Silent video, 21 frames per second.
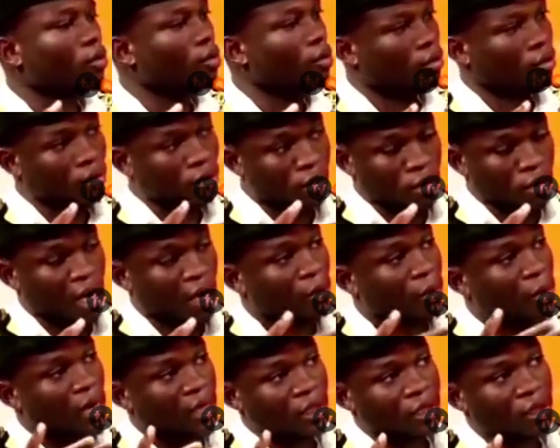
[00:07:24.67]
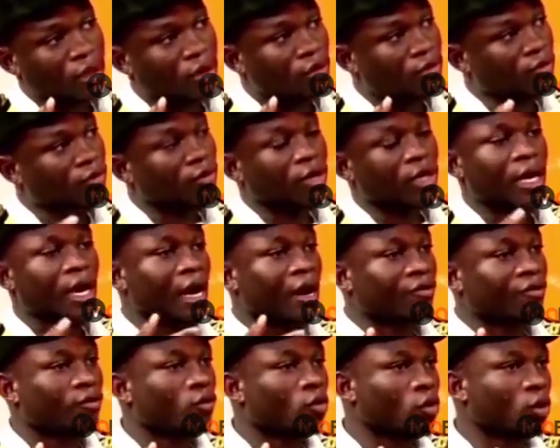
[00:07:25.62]
like myself, we have
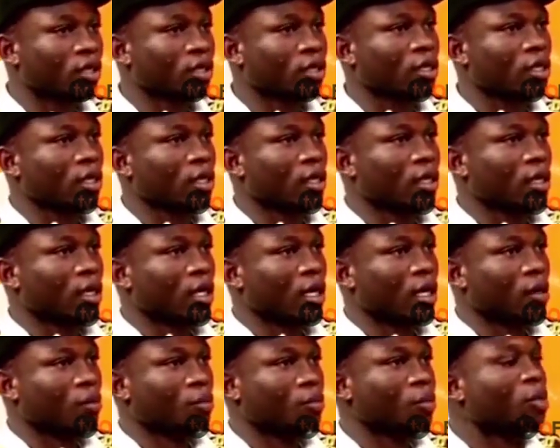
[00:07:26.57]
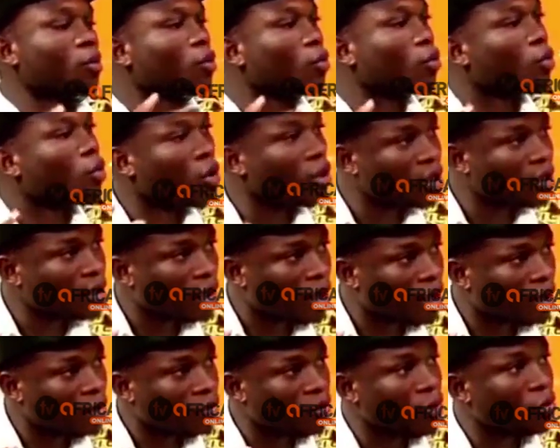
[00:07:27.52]
what um, people want,
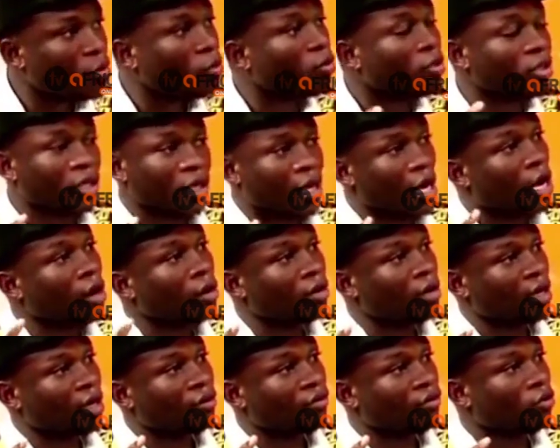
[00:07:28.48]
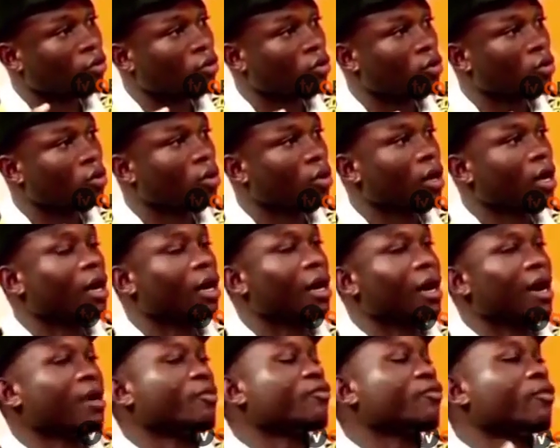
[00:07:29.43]
and we put it out there for mm.
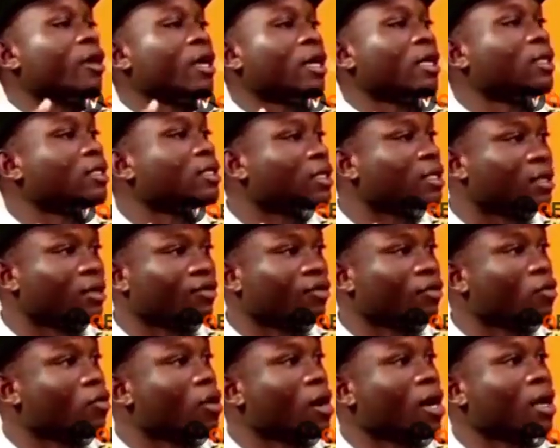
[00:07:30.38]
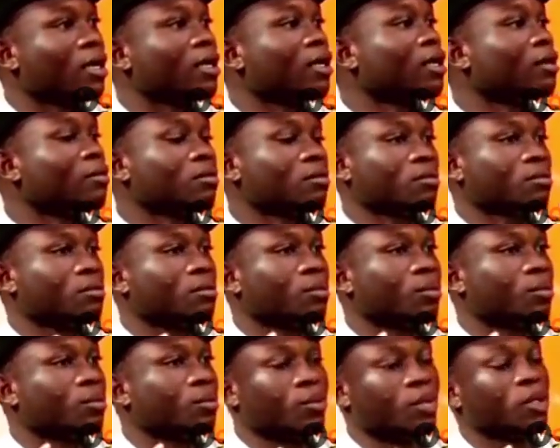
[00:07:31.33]
our friends and for our
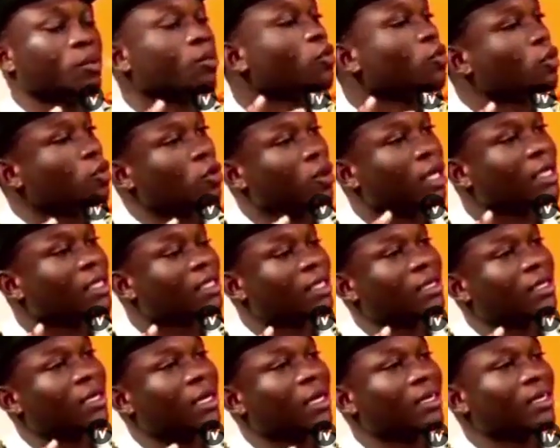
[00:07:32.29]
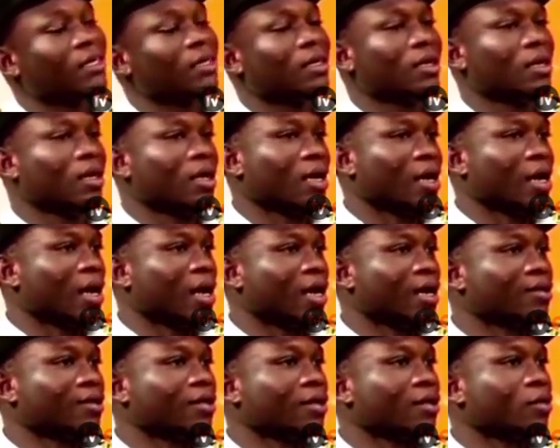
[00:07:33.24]
people to listen. And I
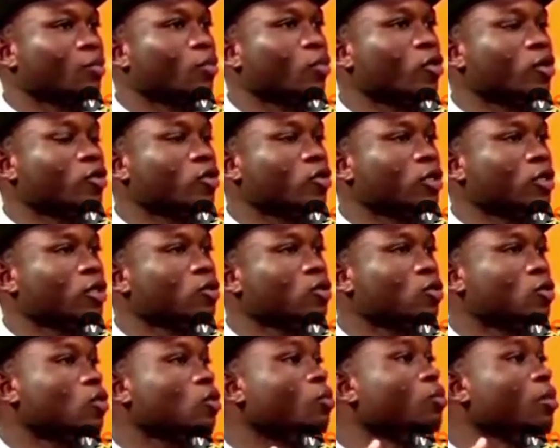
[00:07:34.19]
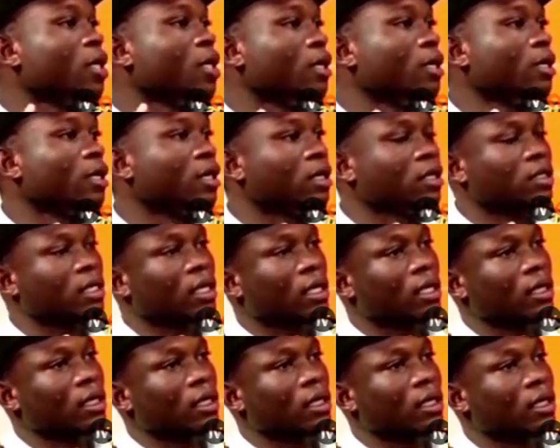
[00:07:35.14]
think poetry to me is a
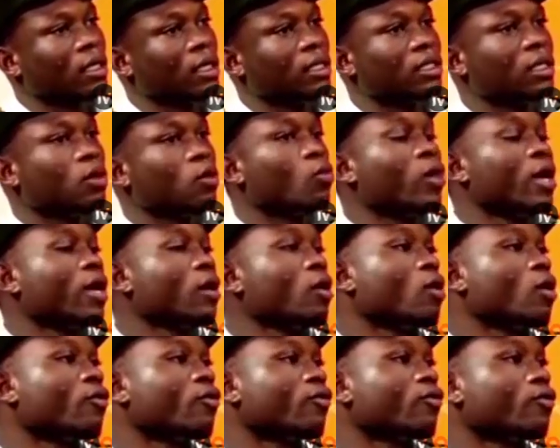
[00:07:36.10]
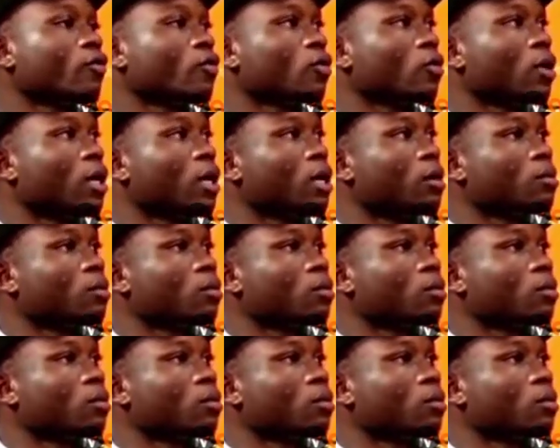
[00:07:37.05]
is a way of um,